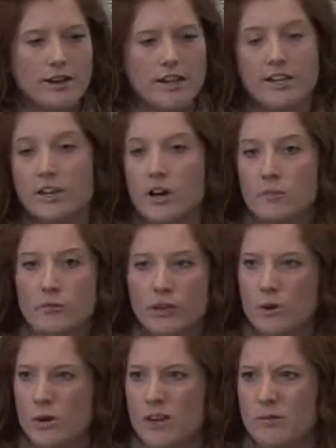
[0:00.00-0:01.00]
income
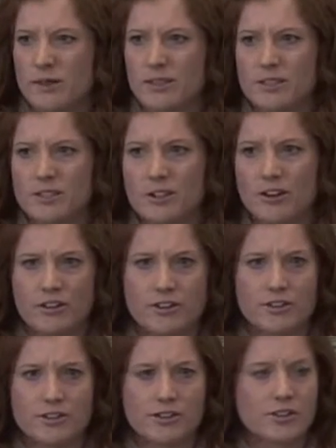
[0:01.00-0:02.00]
requirements
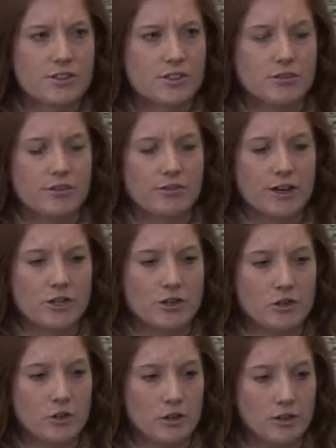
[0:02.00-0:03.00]
under certain
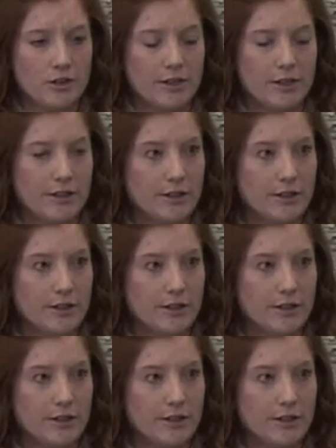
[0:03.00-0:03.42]
threshold.